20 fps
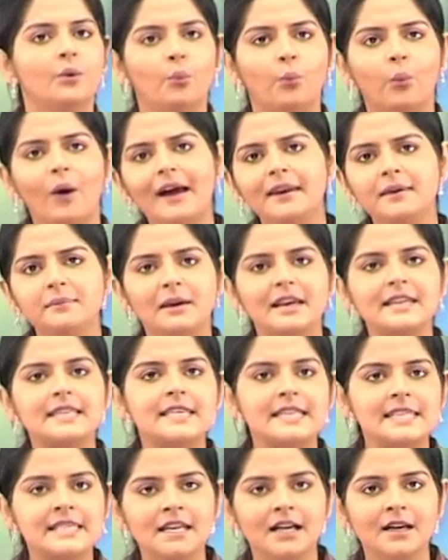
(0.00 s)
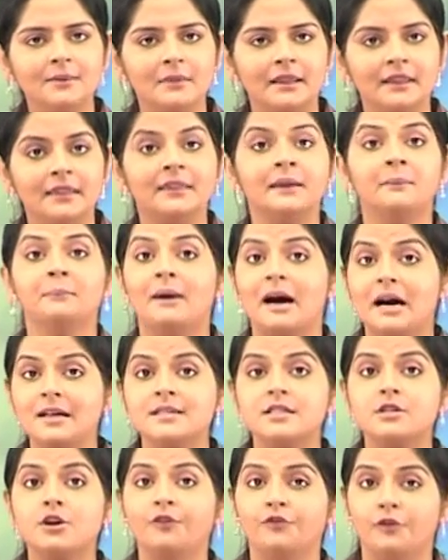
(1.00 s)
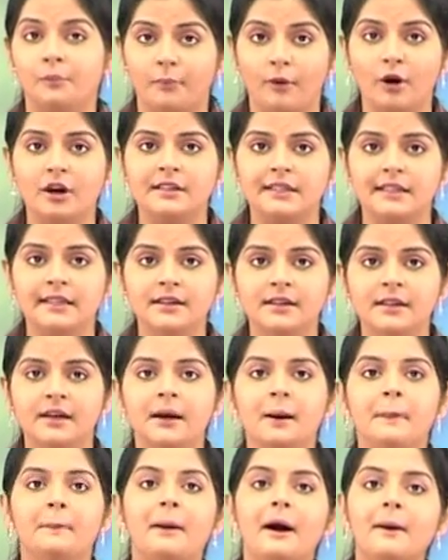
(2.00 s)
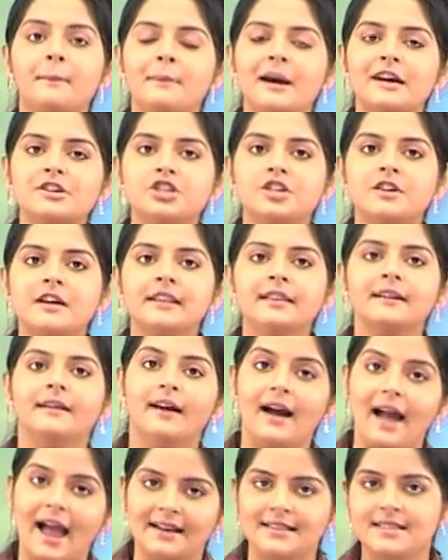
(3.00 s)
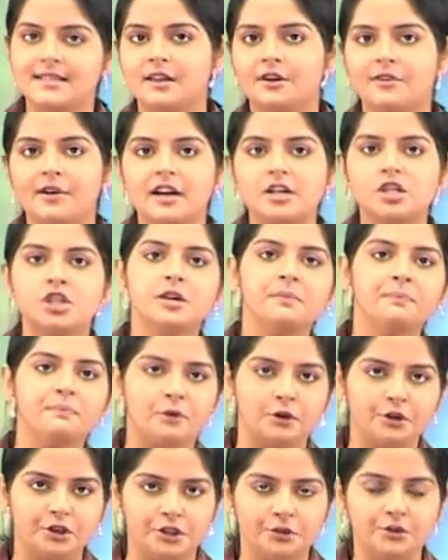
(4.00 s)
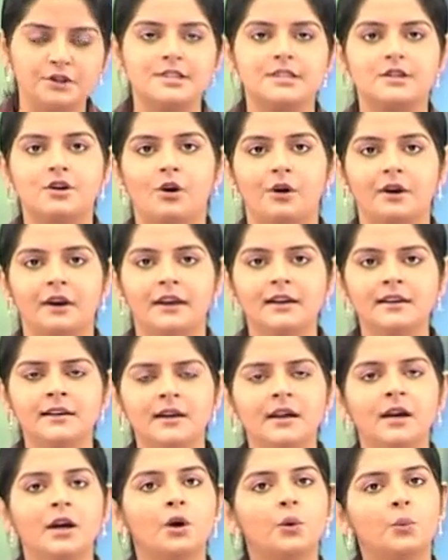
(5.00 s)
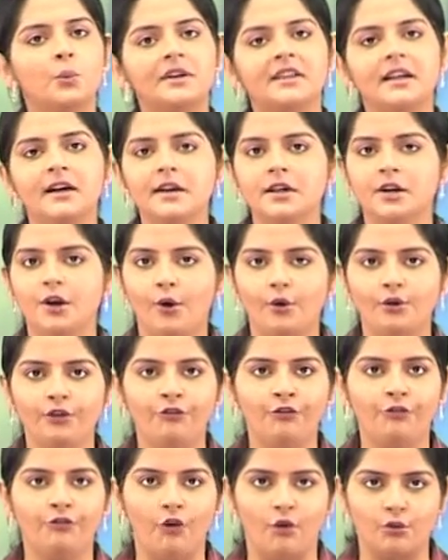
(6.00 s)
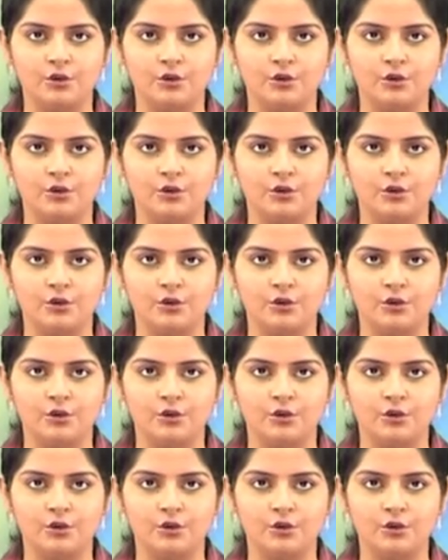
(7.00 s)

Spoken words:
One may determine the mass of a body by measuring the acceleration produced on it with a known